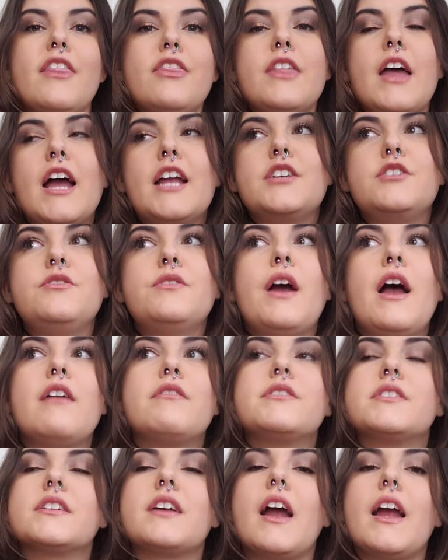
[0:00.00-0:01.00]
that you
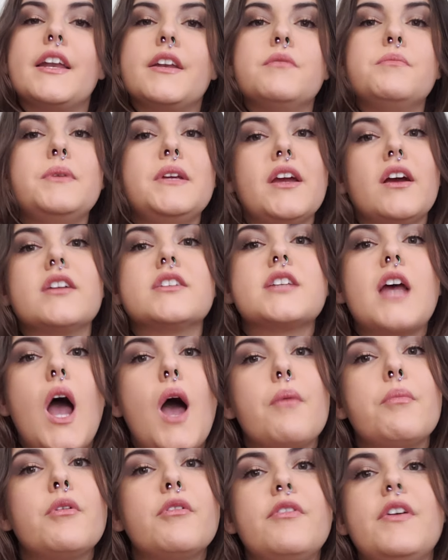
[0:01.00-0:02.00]
have to kind of be on
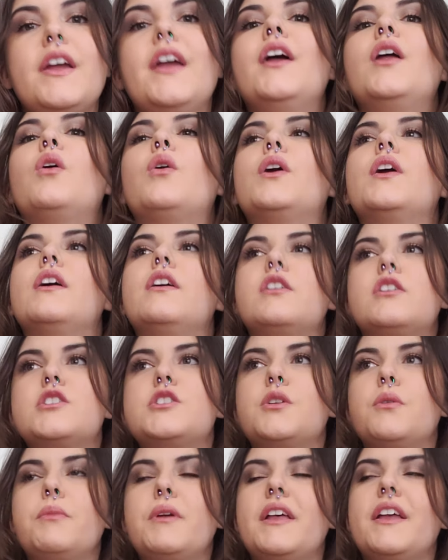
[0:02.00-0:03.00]
top of it, or else
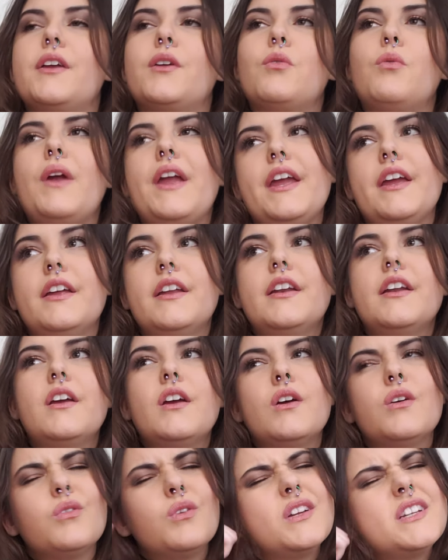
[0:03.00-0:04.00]
you'll be like, wait,
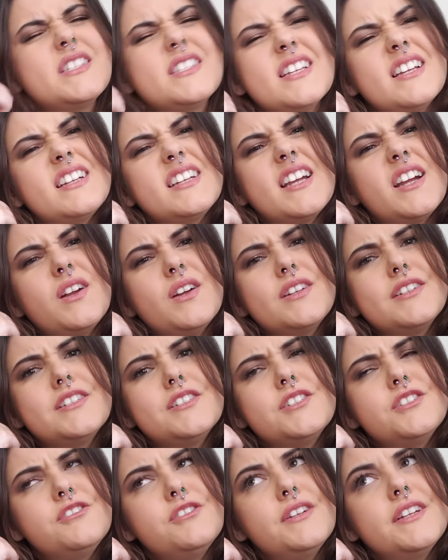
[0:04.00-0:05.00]
what does that character
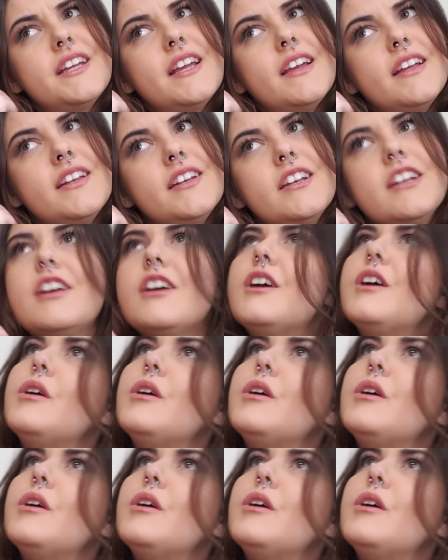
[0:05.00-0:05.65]
do again?